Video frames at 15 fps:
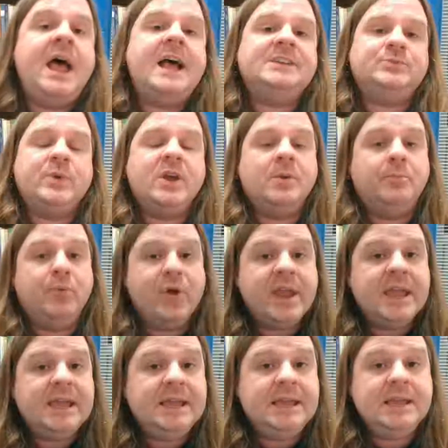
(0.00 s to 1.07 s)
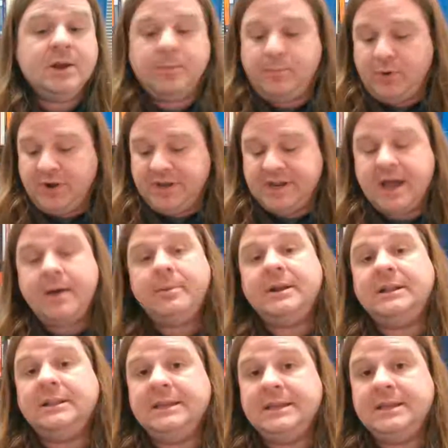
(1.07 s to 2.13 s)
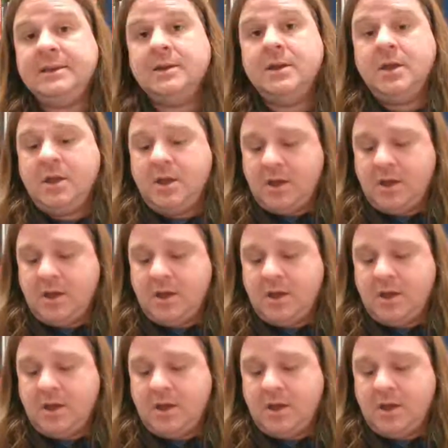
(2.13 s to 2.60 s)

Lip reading: As we are bringing here predominantly